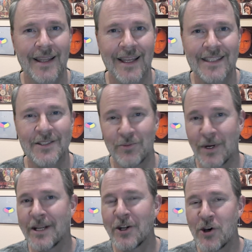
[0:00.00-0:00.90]
that's
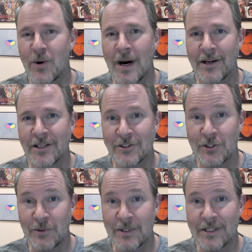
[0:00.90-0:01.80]
ready to go out on
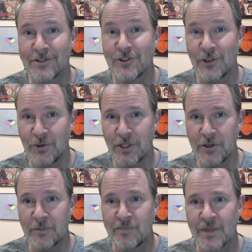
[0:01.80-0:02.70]
his own and
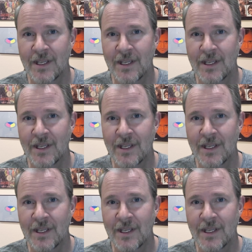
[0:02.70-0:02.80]
solo.